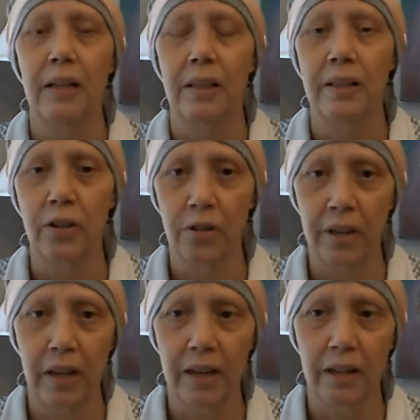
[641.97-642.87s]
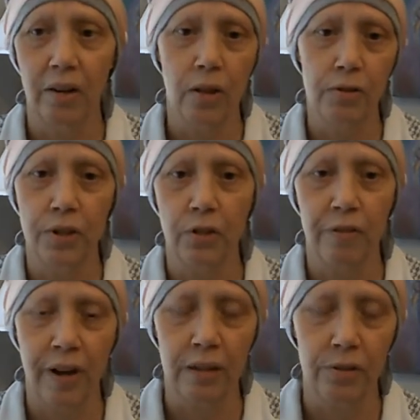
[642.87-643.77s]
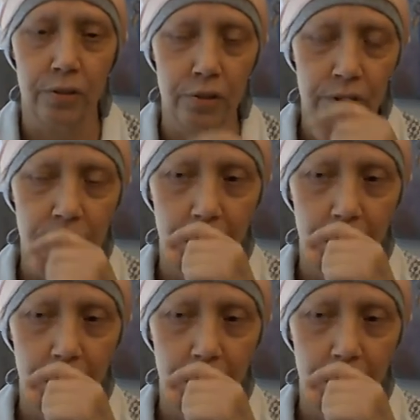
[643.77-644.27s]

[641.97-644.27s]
that you're getting and all those other factors.